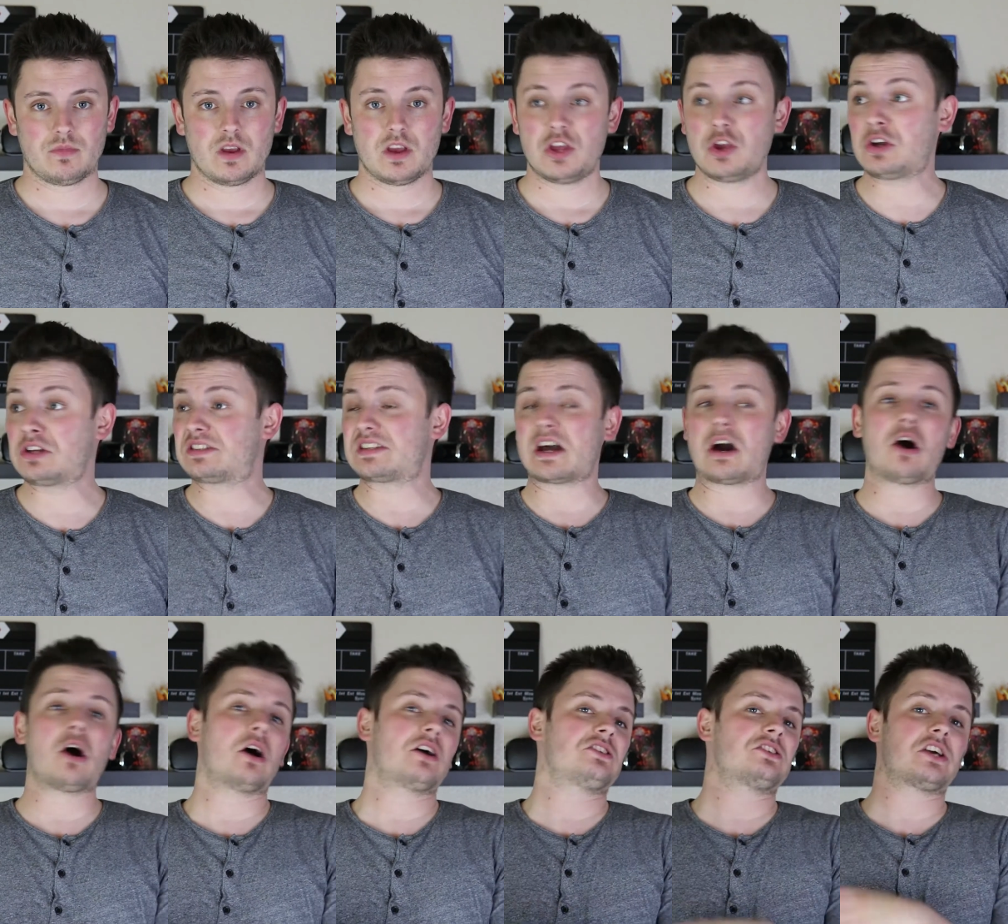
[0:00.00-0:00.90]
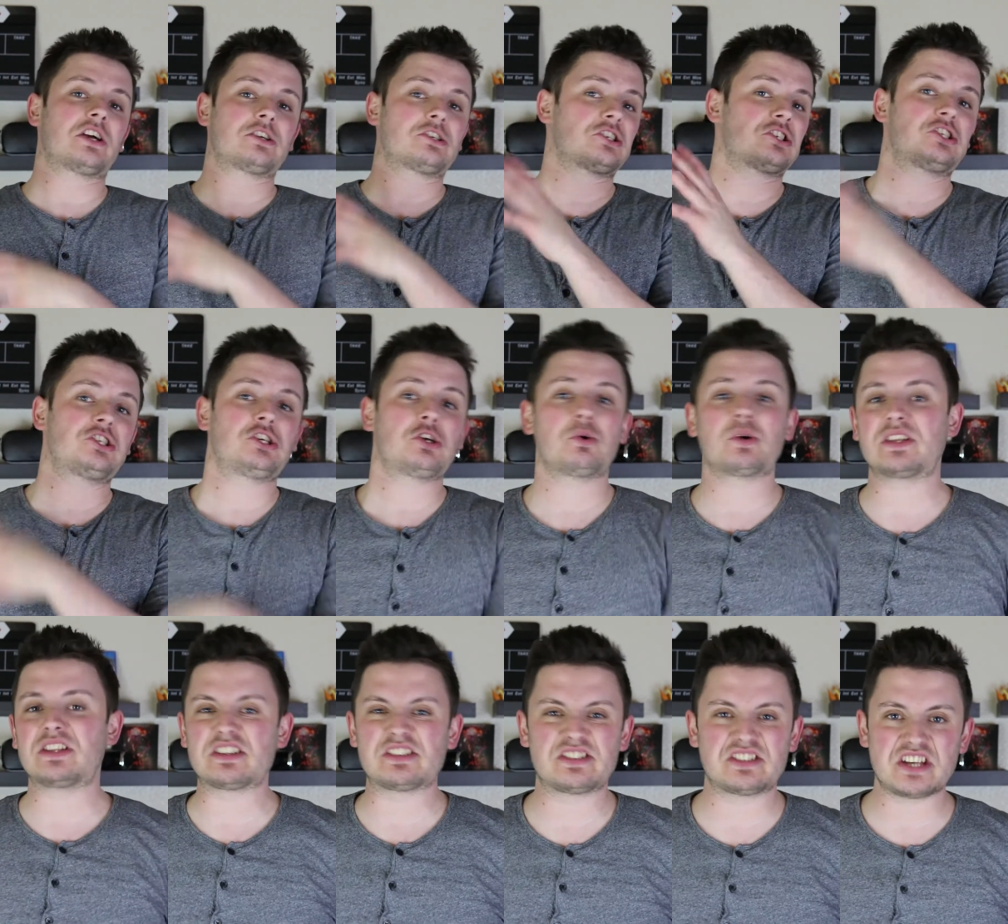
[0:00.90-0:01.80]
You could say, oh, they're just
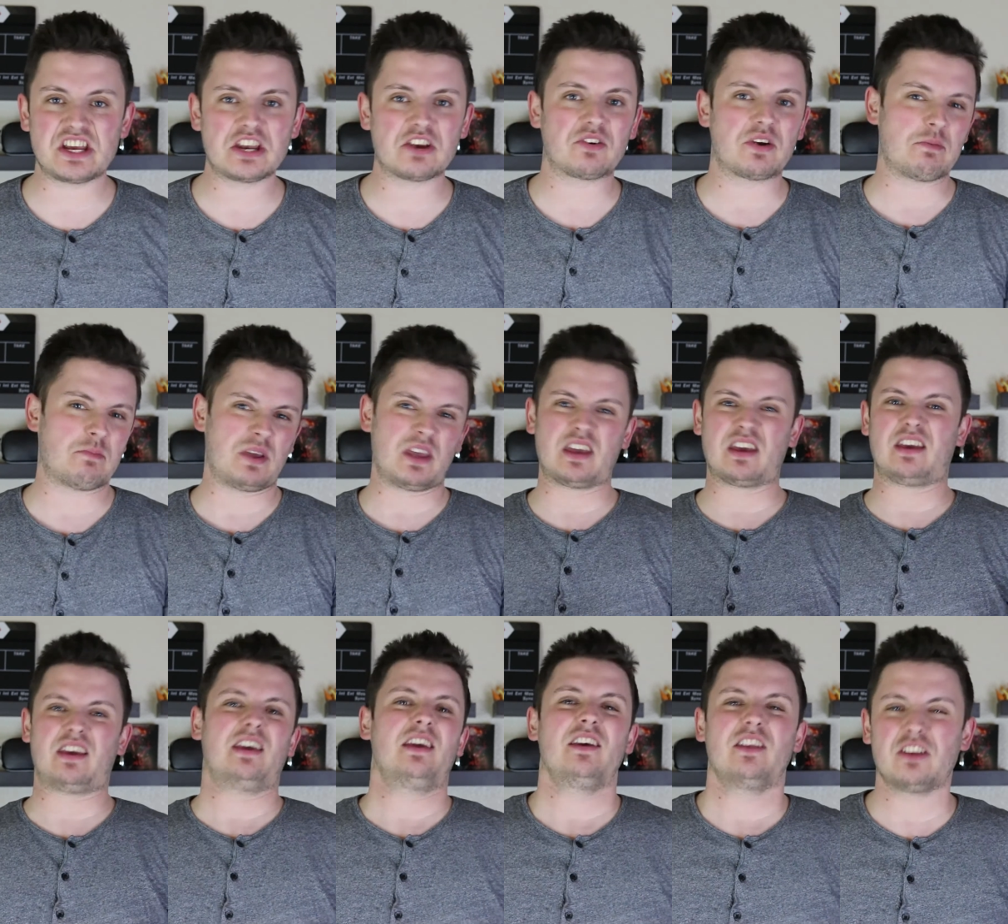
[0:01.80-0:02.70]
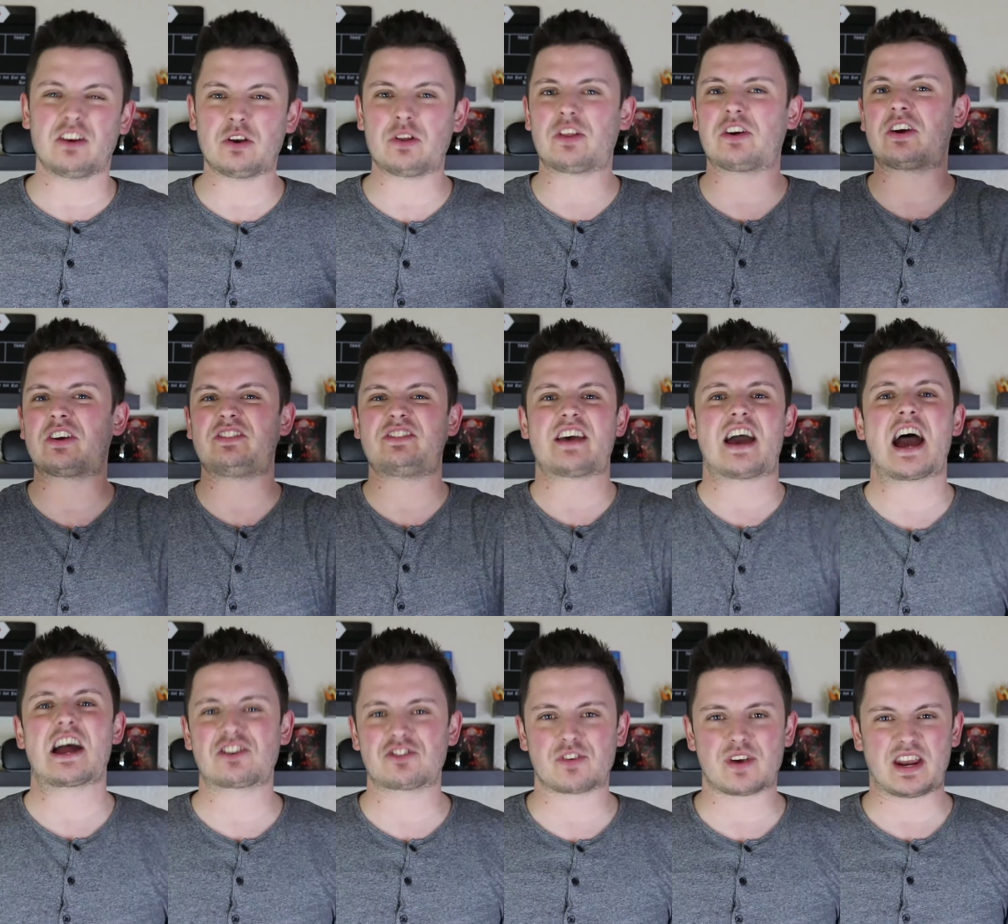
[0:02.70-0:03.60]
chewing the scenery, they're
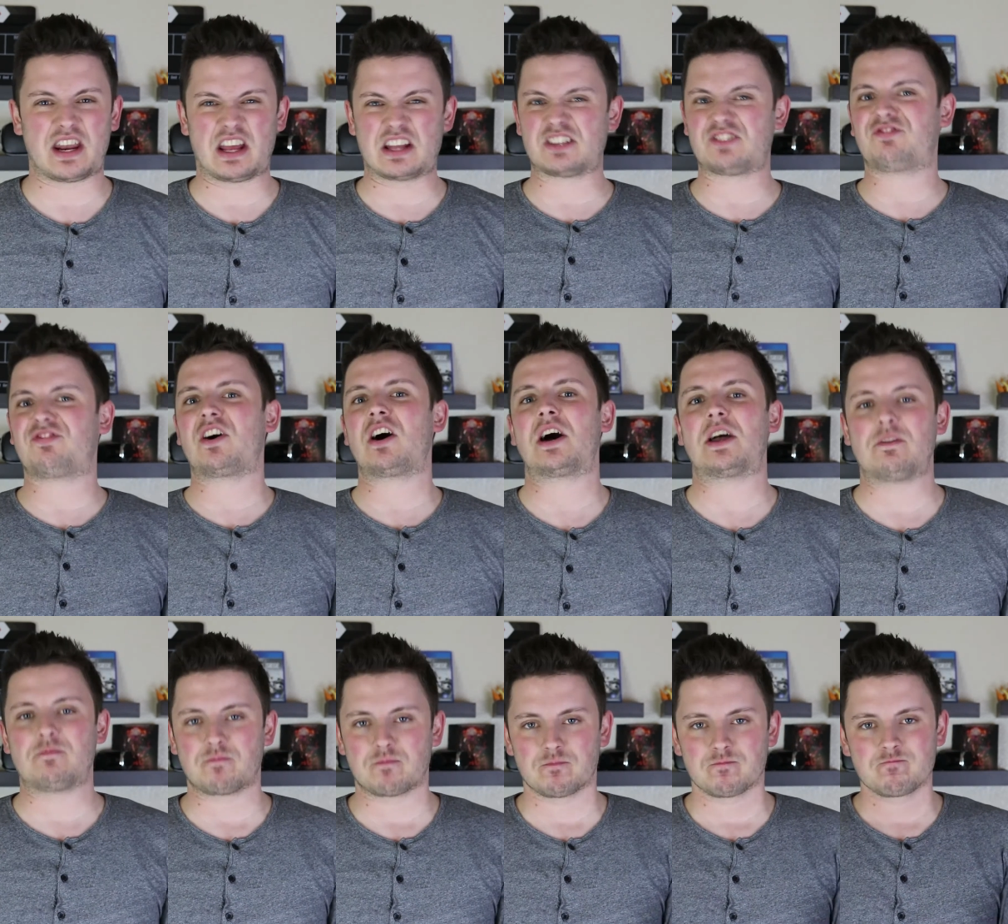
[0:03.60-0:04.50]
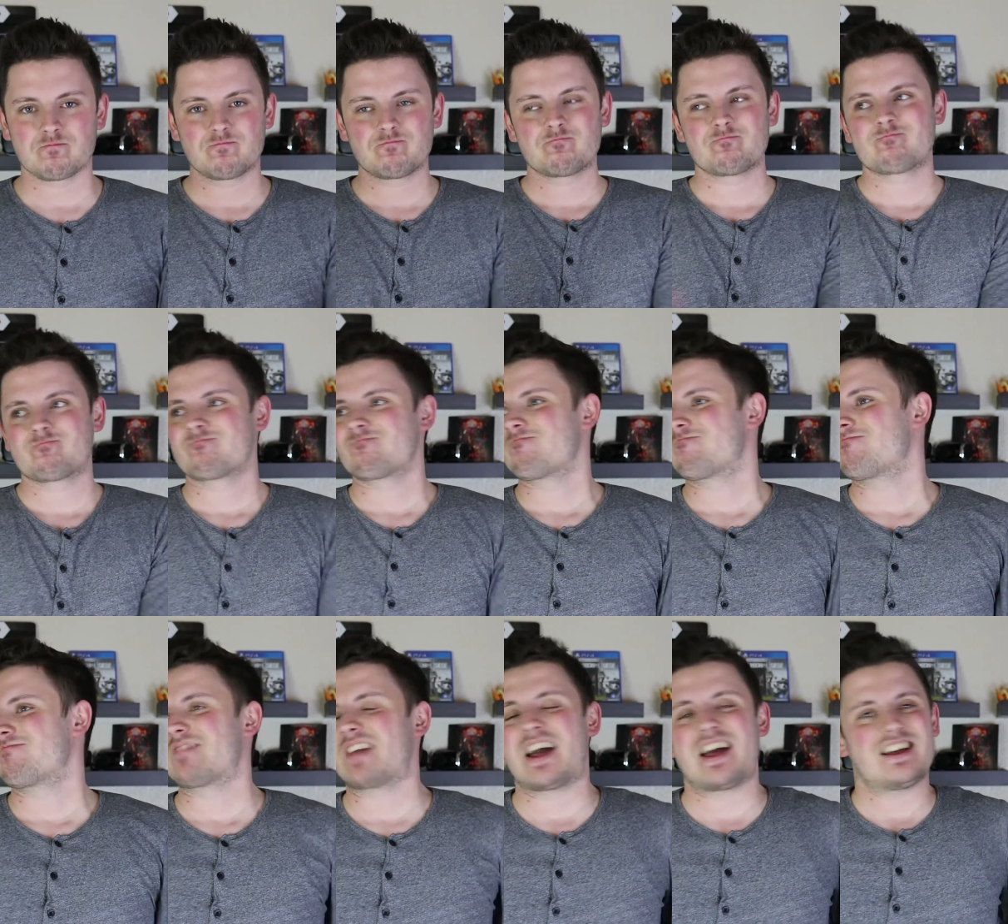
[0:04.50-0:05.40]
exaggerating. It's fun.
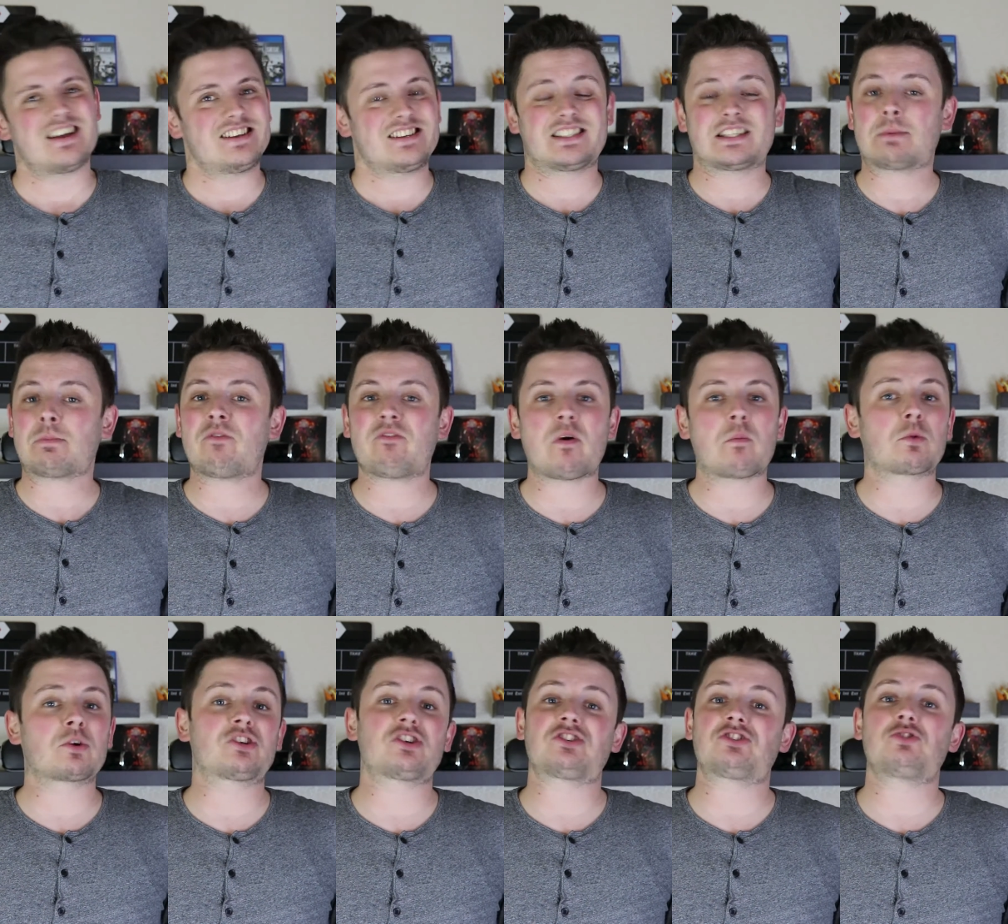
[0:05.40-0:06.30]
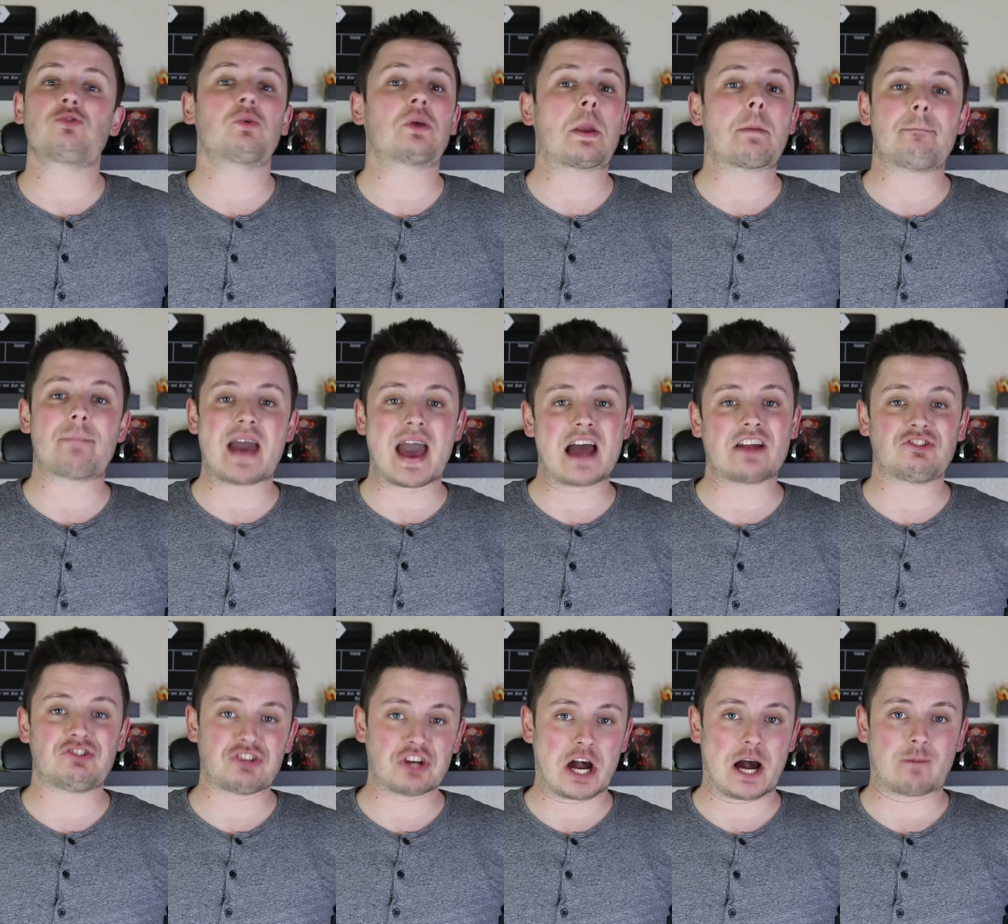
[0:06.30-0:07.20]
Some of them were just doing a
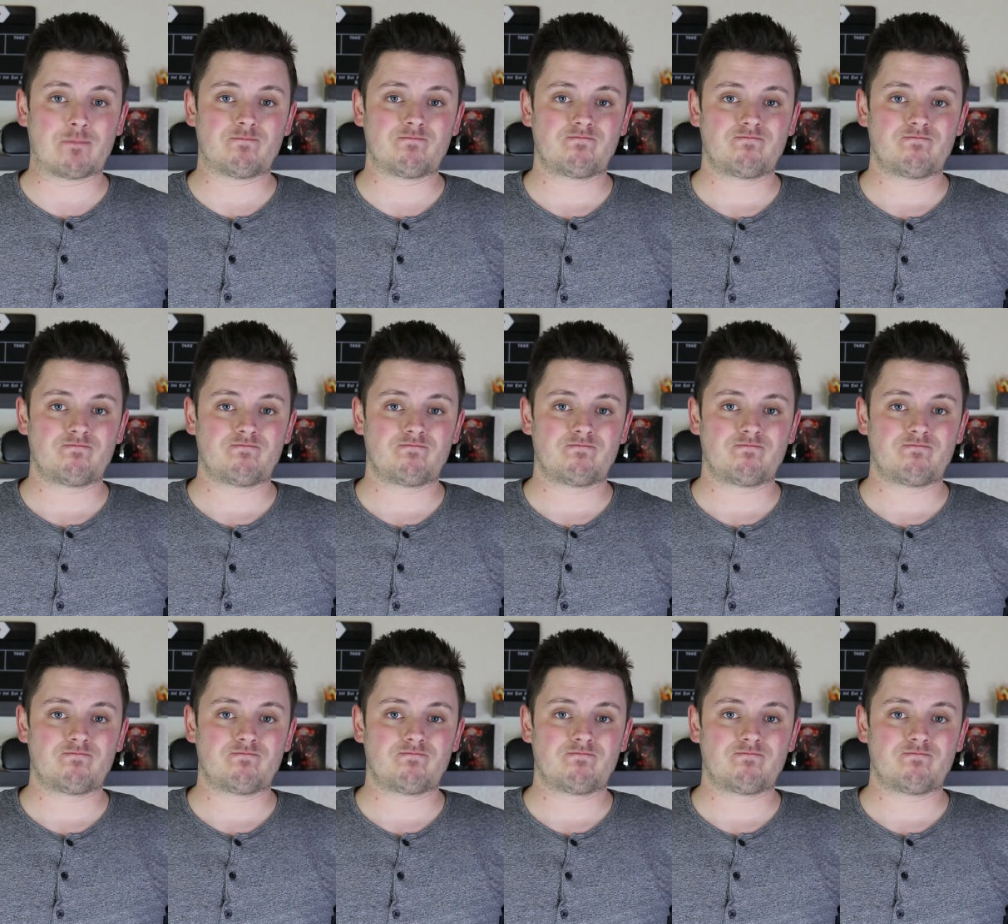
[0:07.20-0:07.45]
bad job.